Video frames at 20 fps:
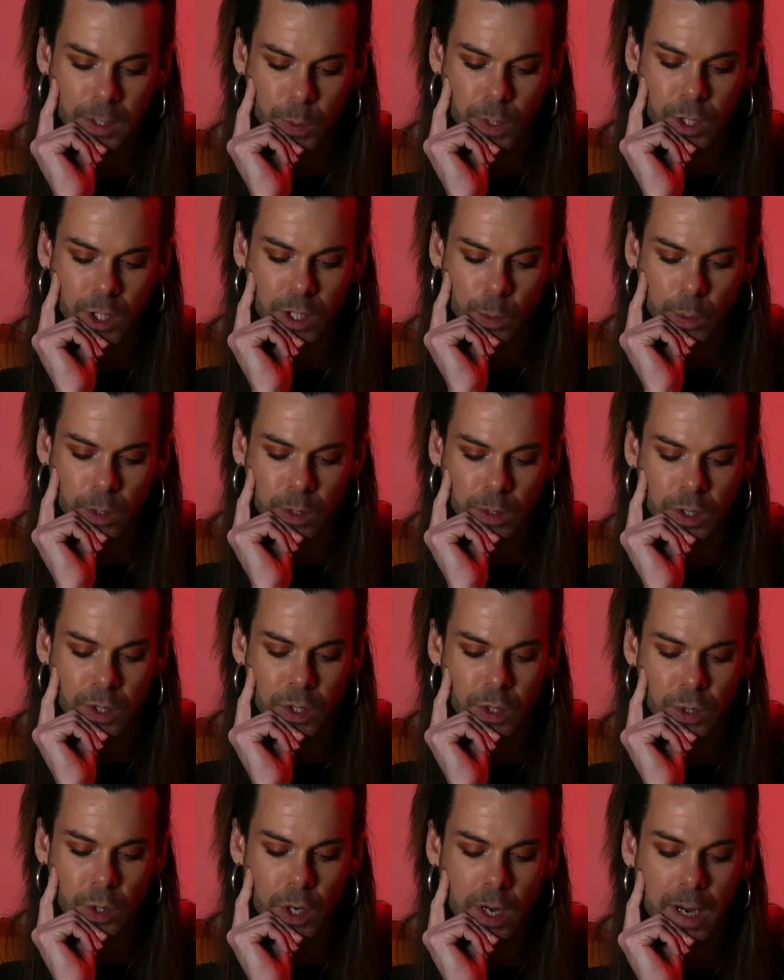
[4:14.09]
which I will
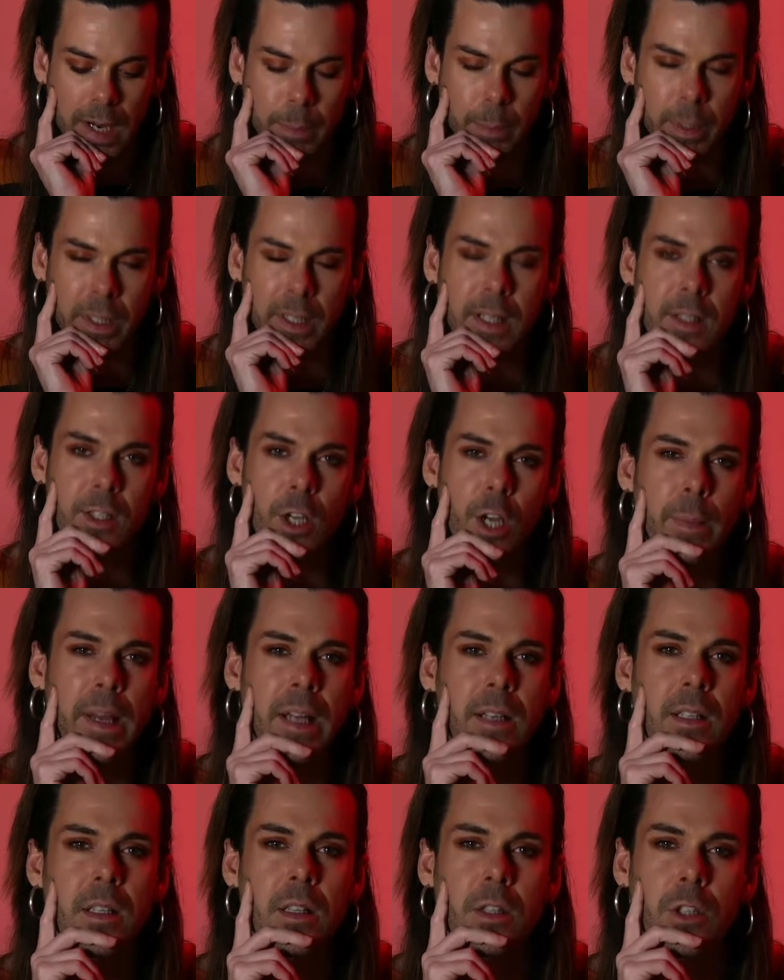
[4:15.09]
describe, but let's go back
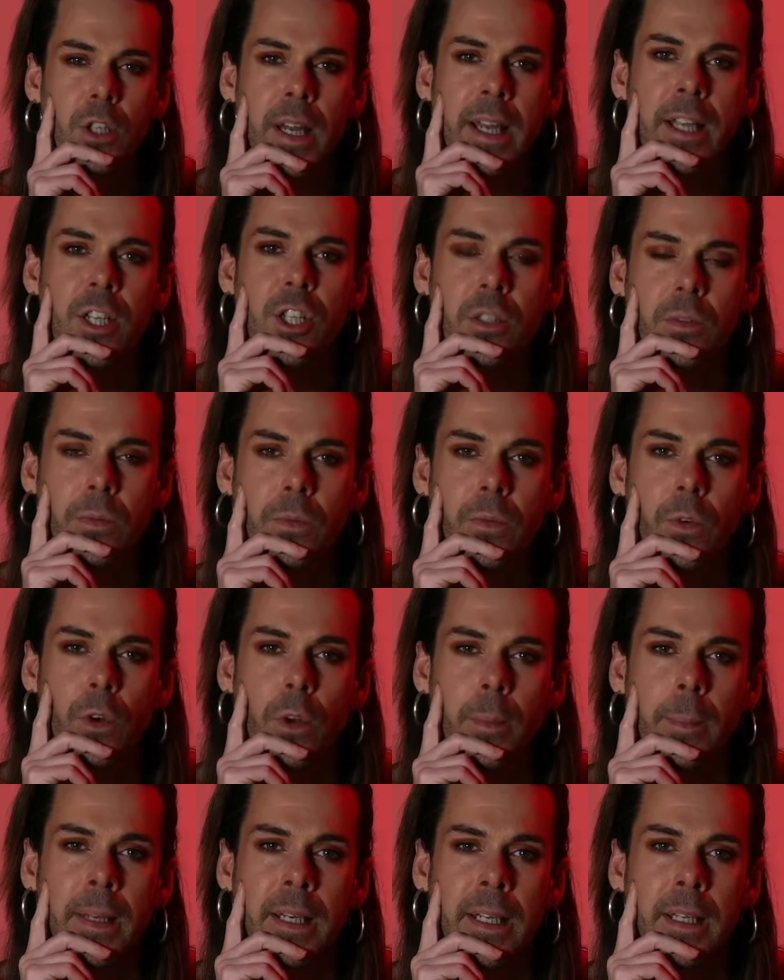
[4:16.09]
to the lunation for a
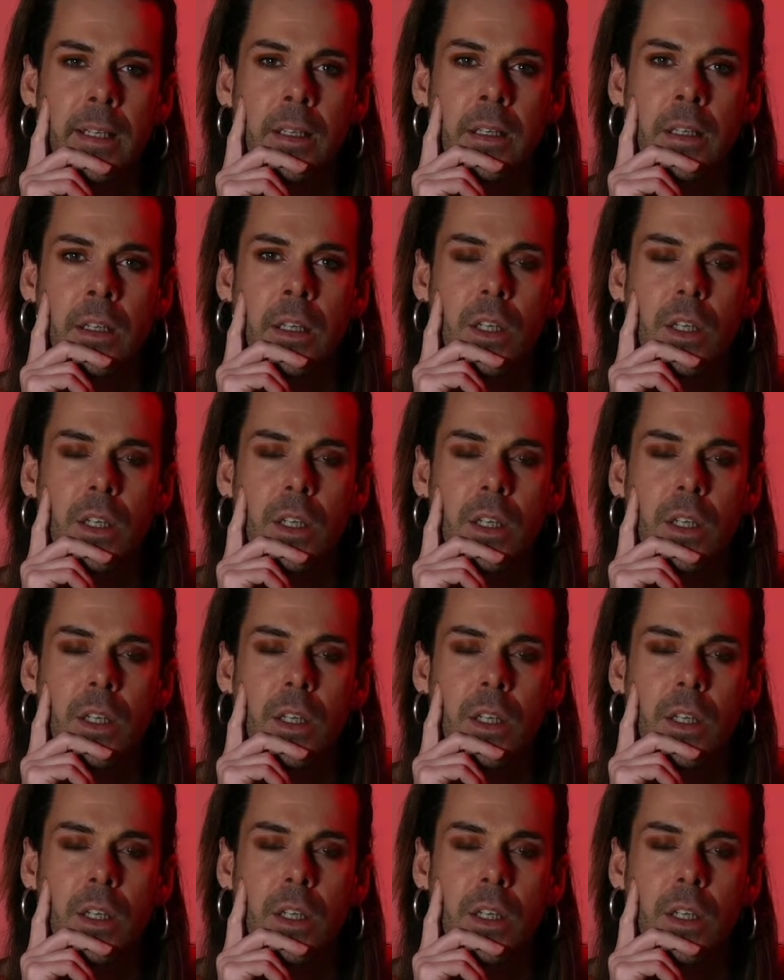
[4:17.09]
minute.